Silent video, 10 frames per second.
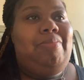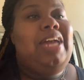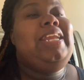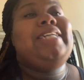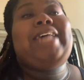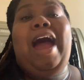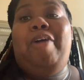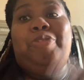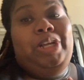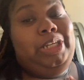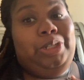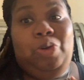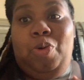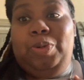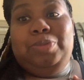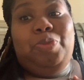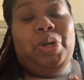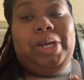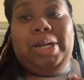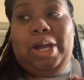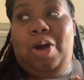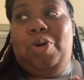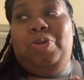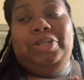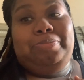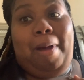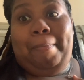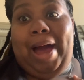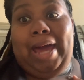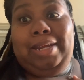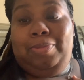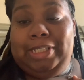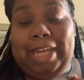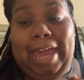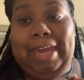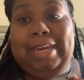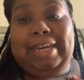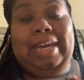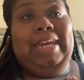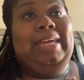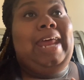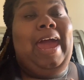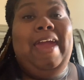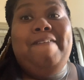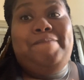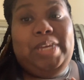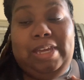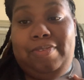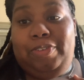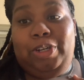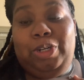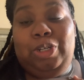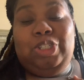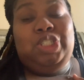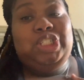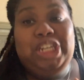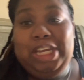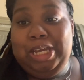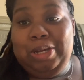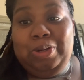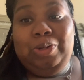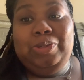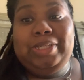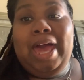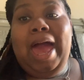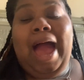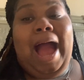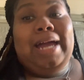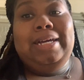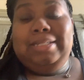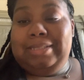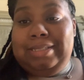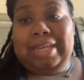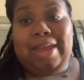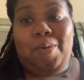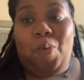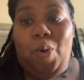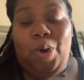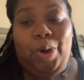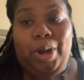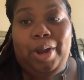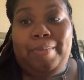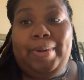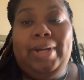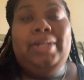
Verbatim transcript: And that's how I really knew it was more than a cold because my body was aching. I had fevers, chills. I couldn't stay warm